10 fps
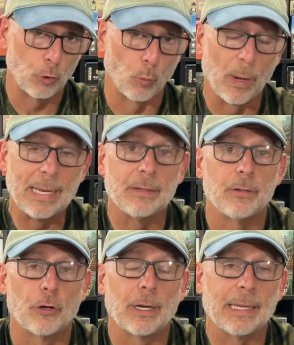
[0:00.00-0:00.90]
Great,
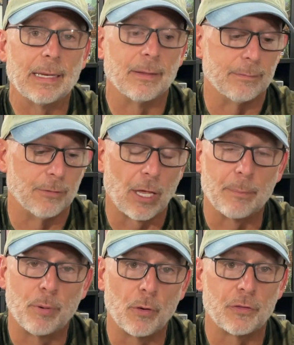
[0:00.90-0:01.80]
you're going to get a lot
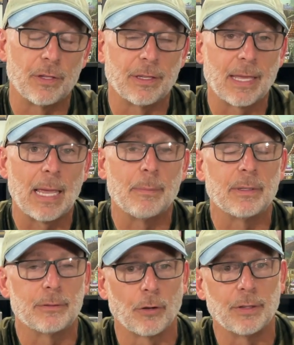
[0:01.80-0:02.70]
of bonuses in the game,
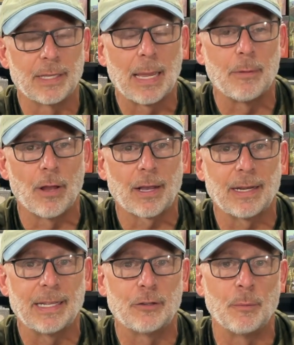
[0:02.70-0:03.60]
but during the game you're not going
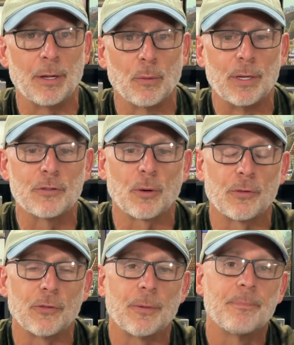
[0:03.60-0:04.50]
to get too many
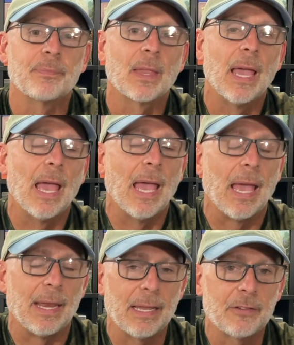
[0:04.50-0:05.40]
resources.
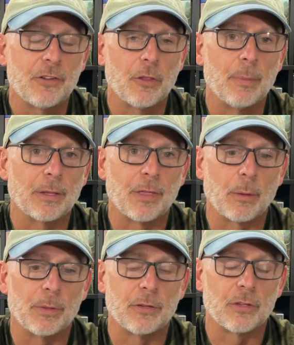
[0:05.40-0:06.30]
And that's the other big thing
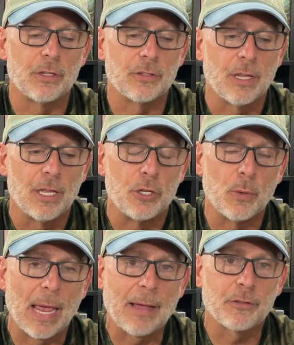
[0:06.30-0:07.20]
with this is you
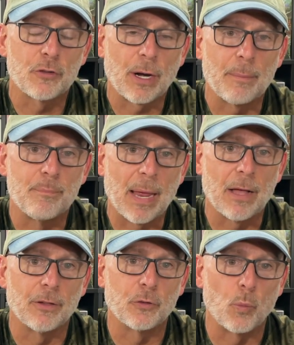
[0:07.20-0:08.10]
have to try to
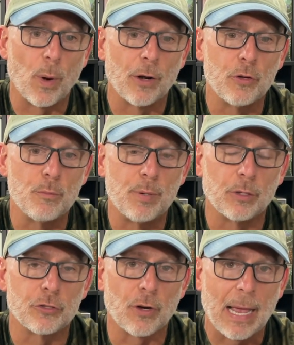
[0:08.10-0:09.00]
balance where you
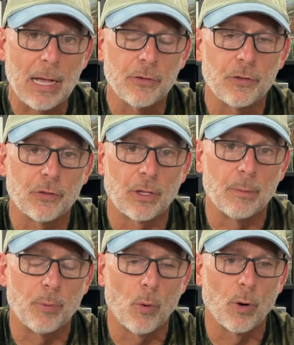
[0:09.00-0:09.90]
build your houses on the
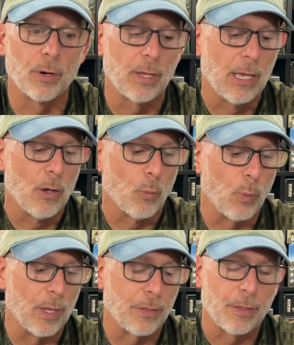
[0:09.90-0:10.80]
board
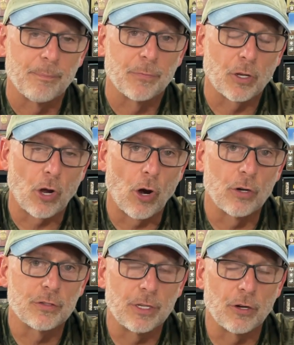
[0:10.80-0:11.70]
with the
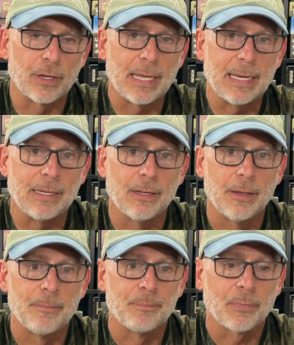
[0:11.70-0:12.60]
cards that you're getting,
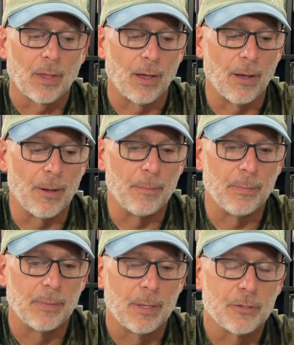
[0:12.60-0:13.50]

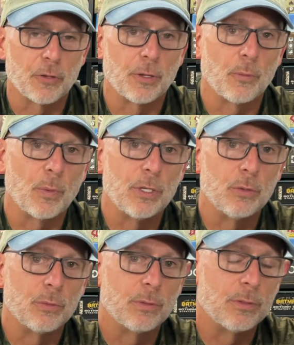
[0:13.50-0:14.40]
so that when
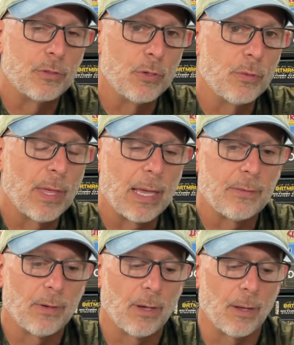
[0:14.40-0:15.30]
you do that